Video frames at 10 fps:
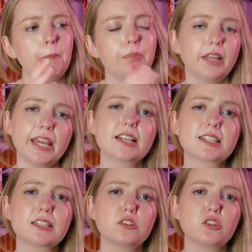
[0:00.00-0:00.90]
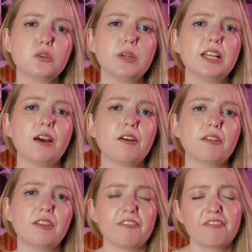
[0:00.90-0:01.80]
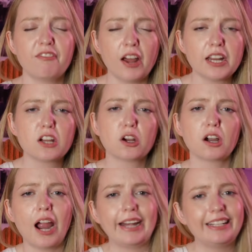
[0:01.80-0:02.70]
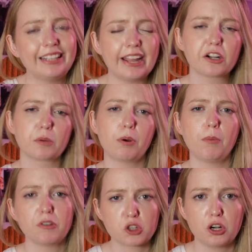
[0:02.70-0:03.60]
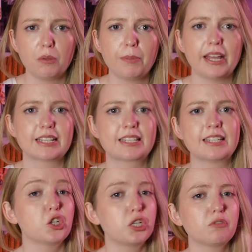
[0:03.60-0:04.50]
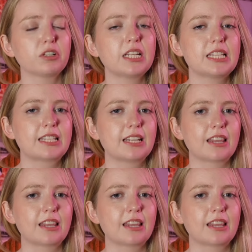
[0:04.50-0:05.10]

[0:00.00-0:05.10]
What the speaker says: Blake's doing the funnier and lighter promotional bits. She released